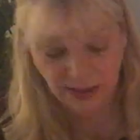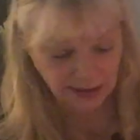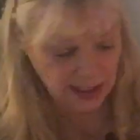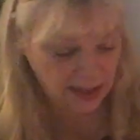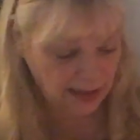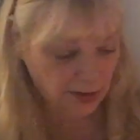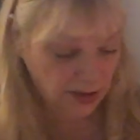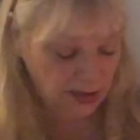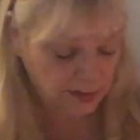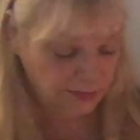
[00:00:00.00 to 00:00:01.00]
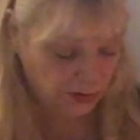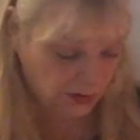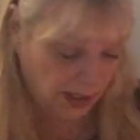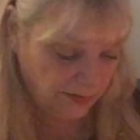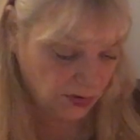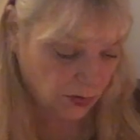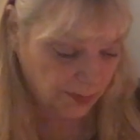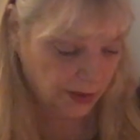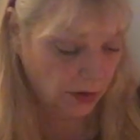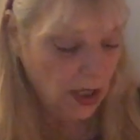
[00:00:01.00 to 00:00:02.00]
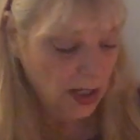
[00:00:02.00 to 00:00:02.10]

in that area of your life, Scorpio,